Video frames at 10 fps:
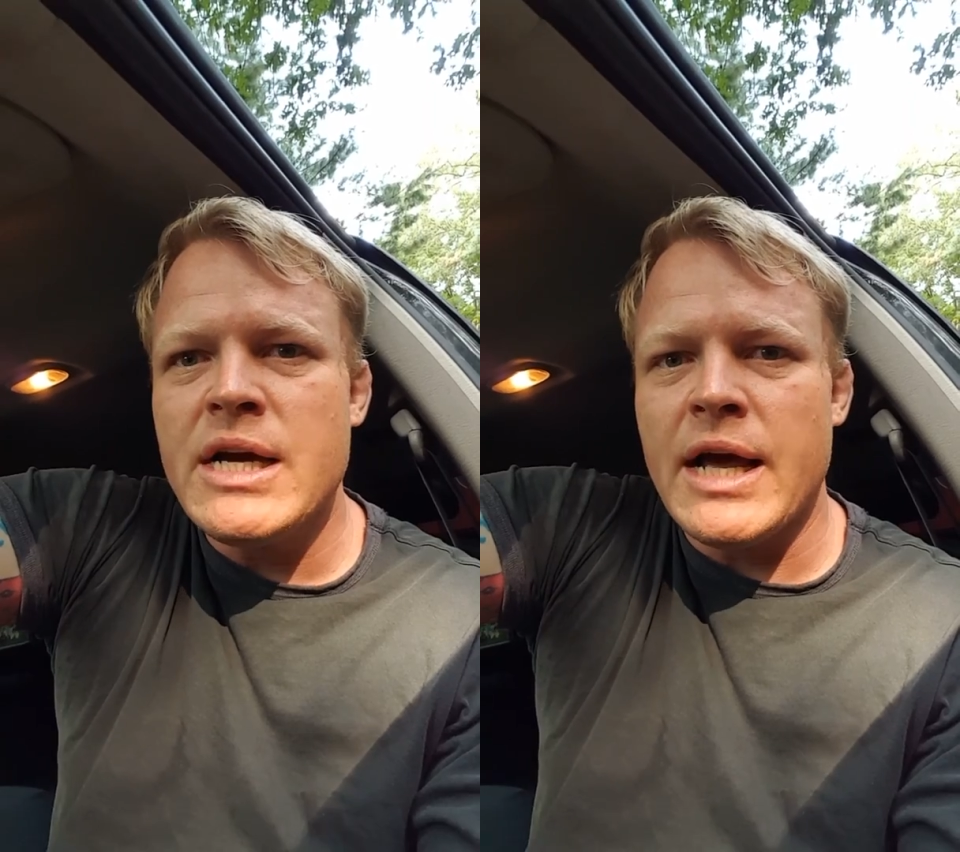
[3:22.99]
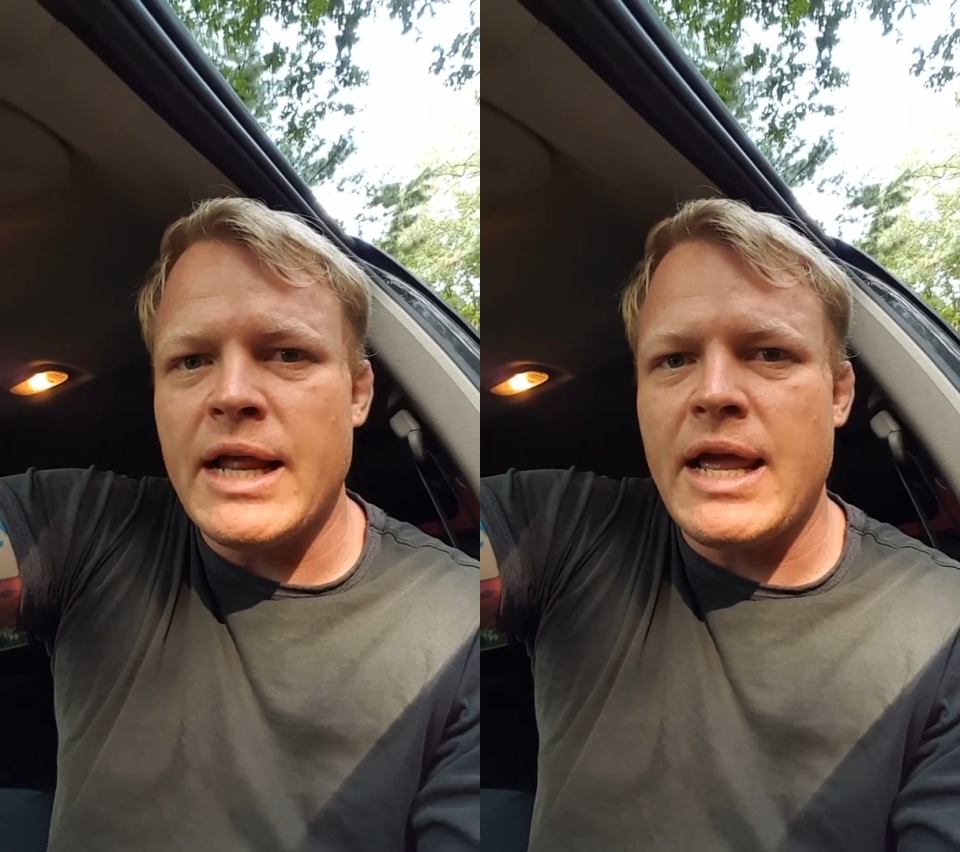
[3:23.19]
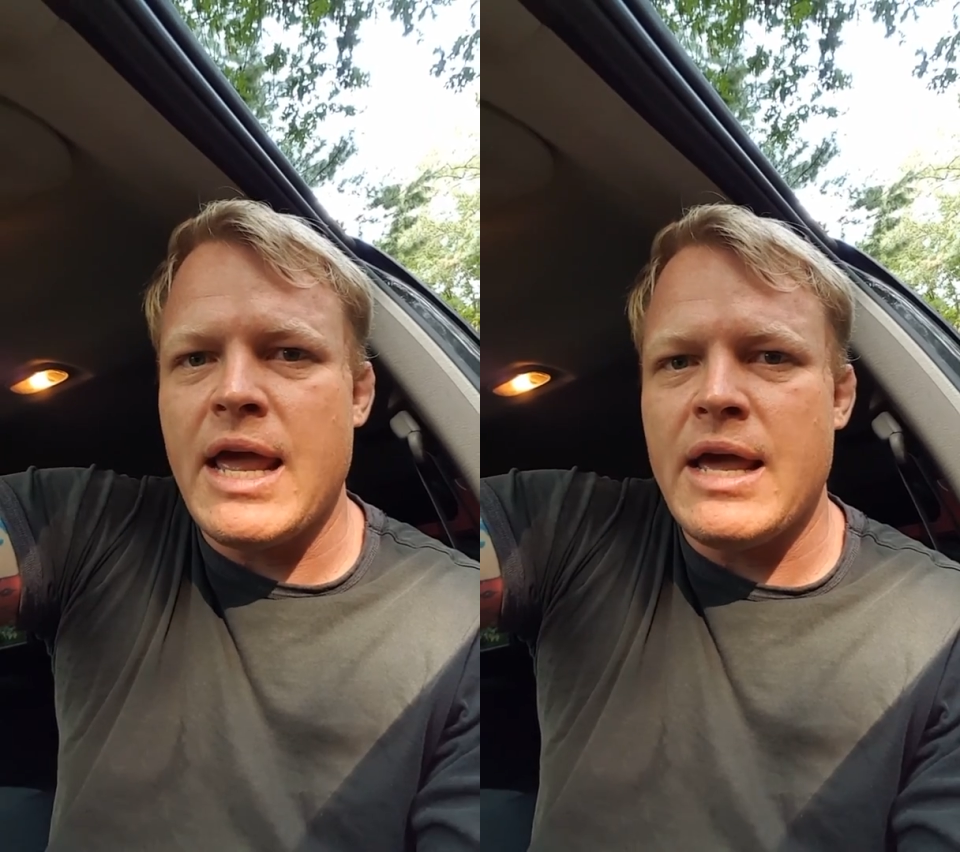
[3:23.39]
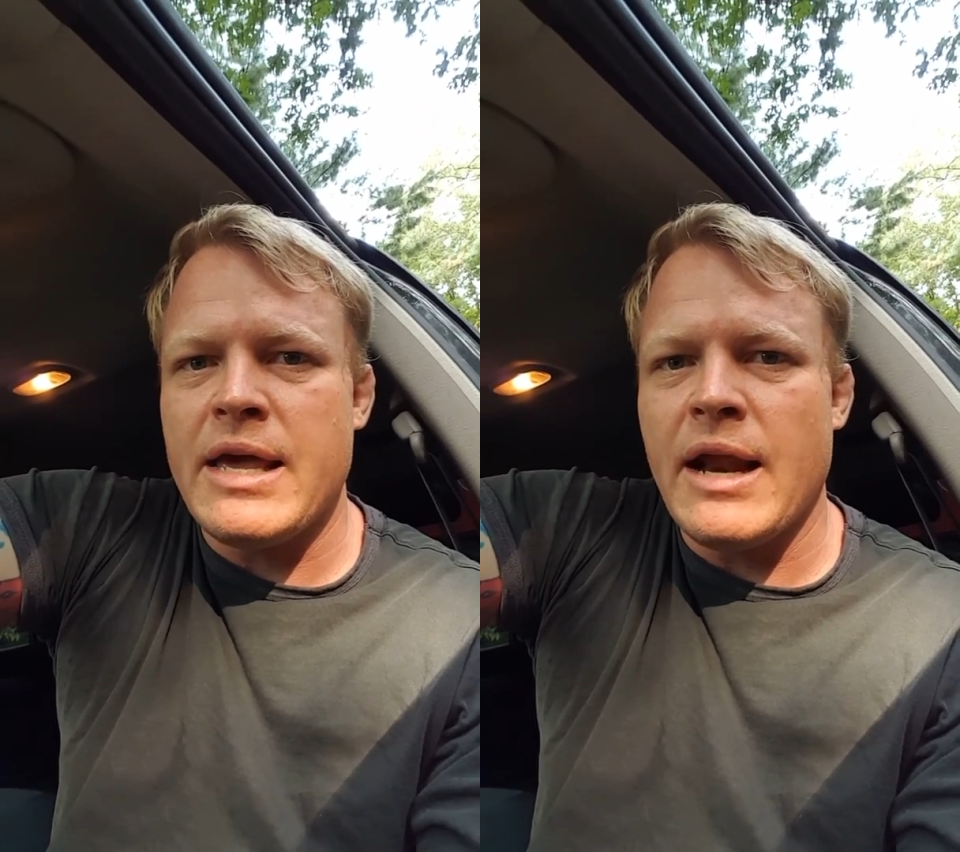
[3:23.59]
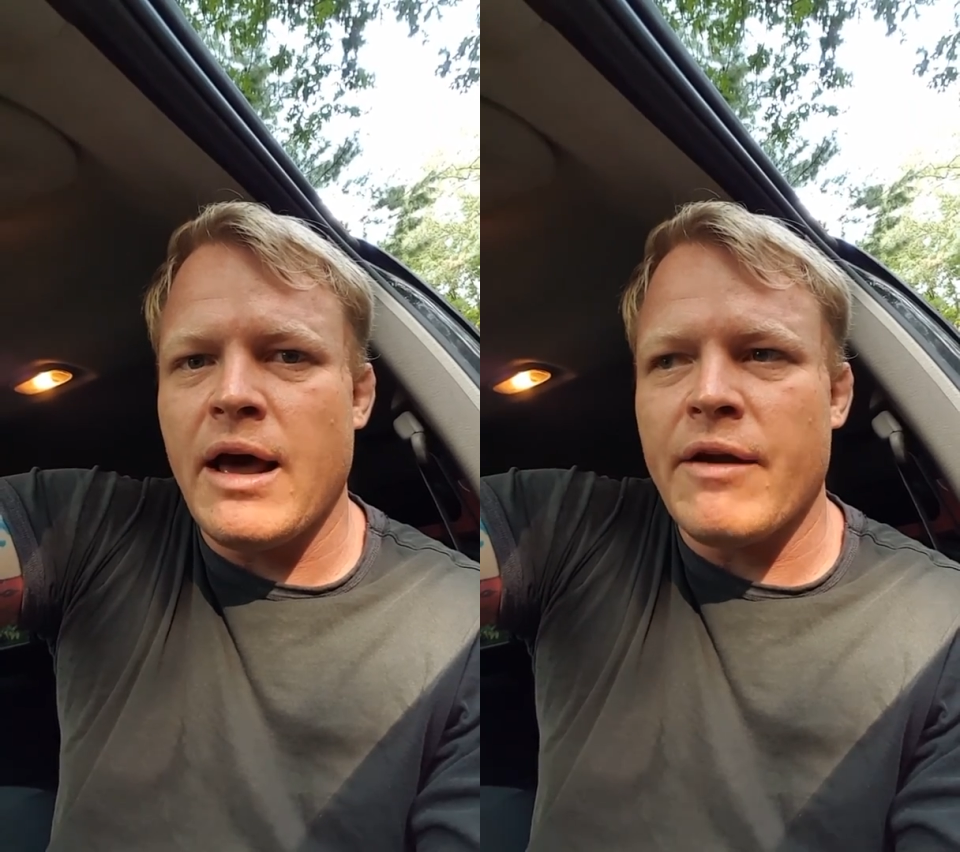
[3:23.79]
and they can't
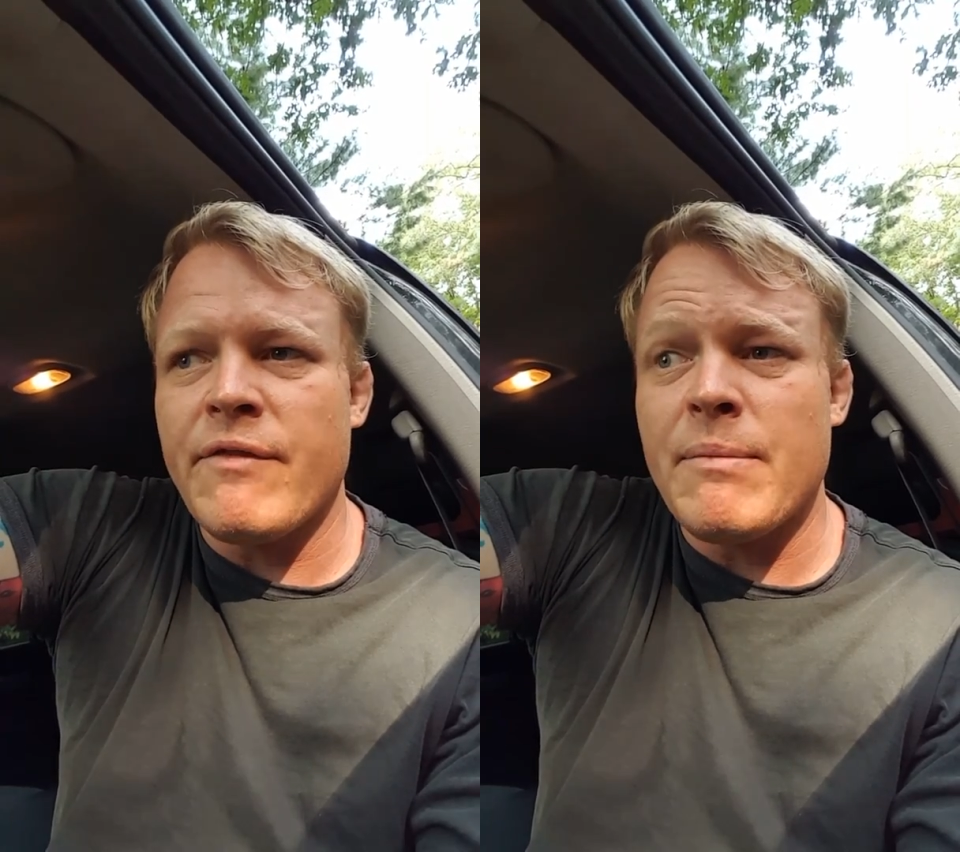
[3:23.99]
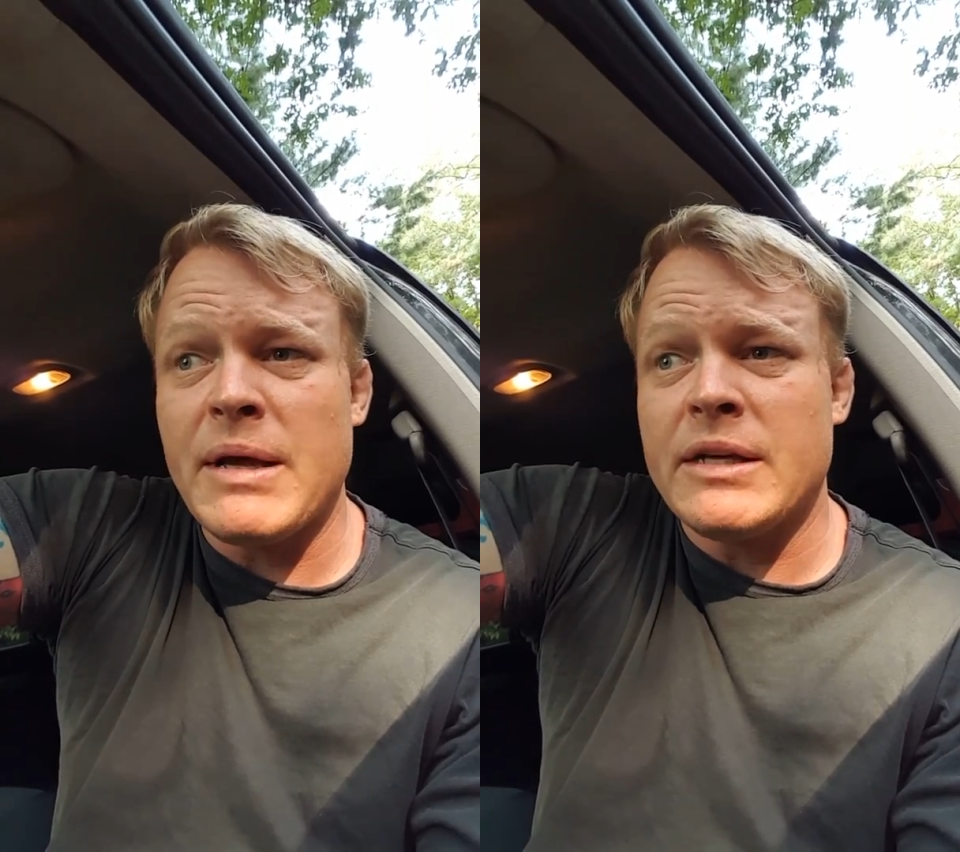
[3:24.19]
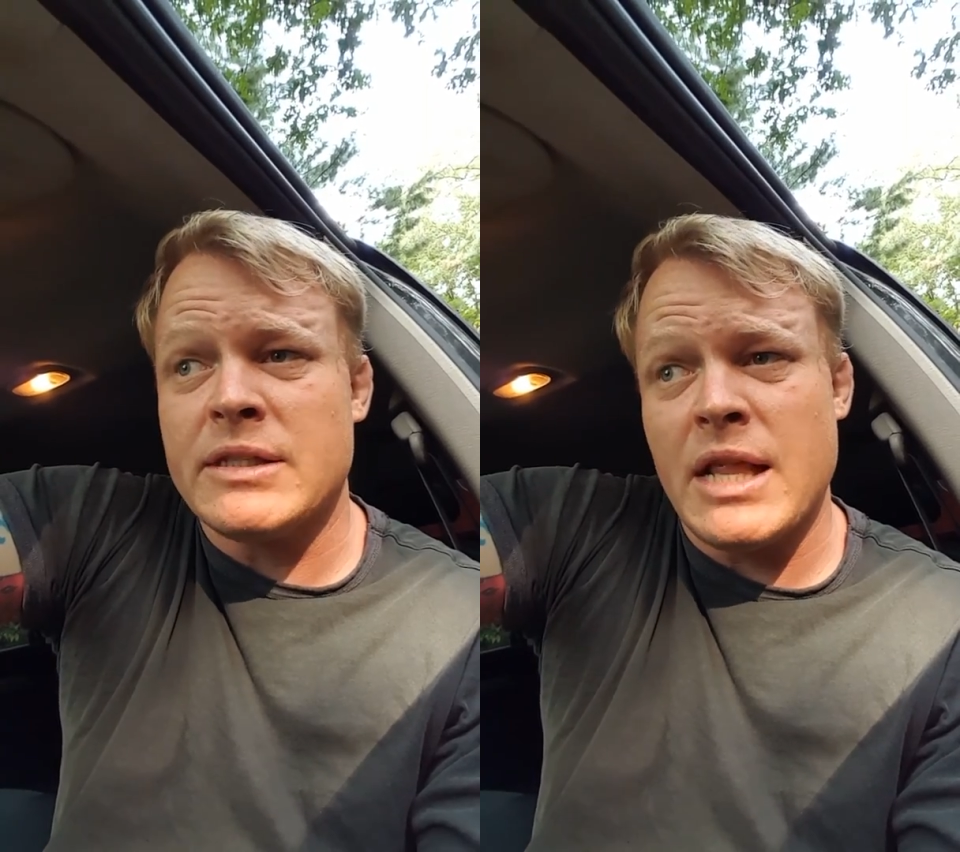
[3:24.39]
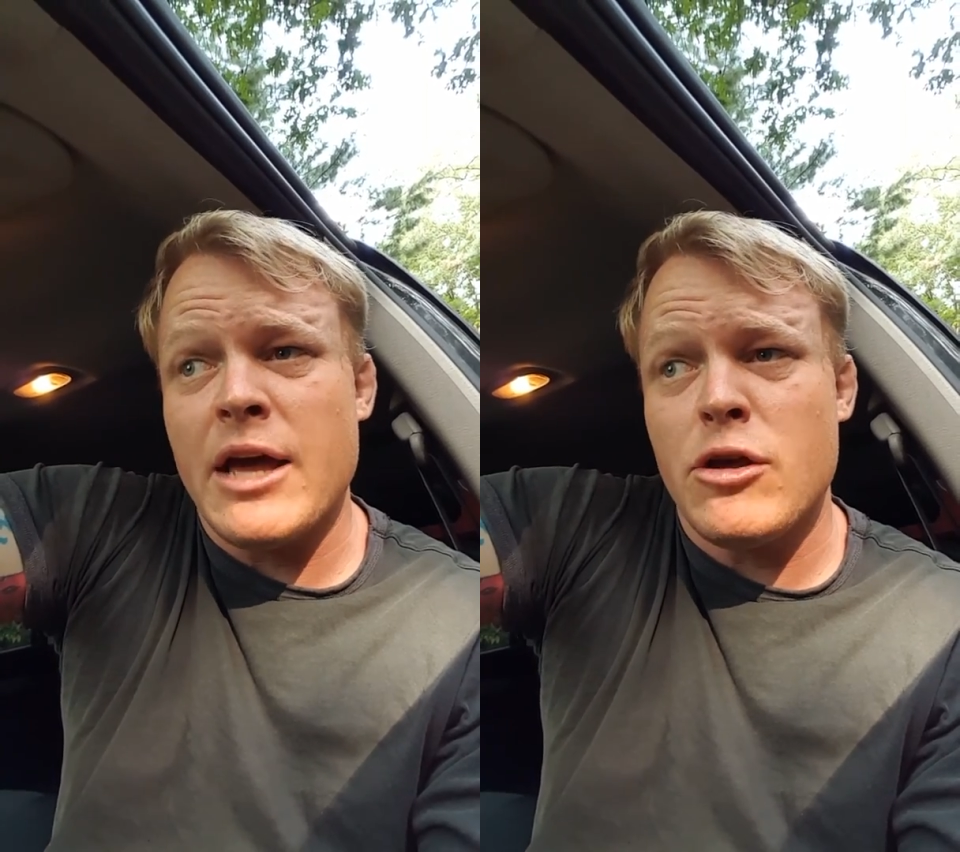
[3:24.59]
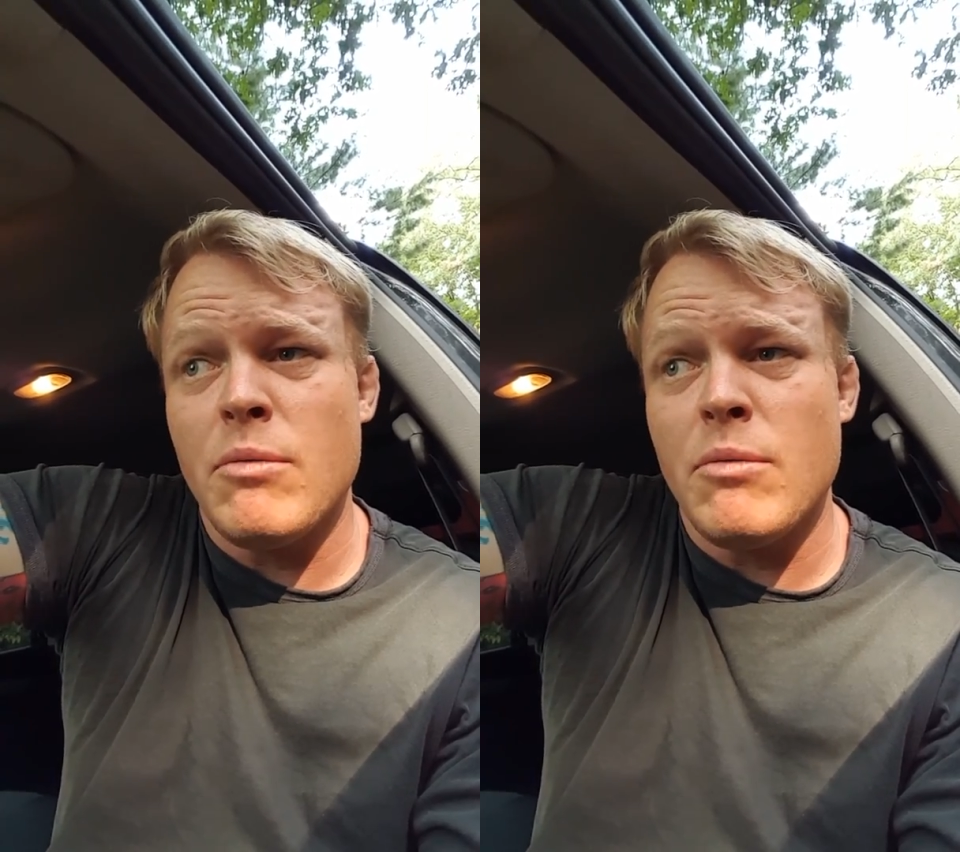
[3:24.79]
get out of it because of that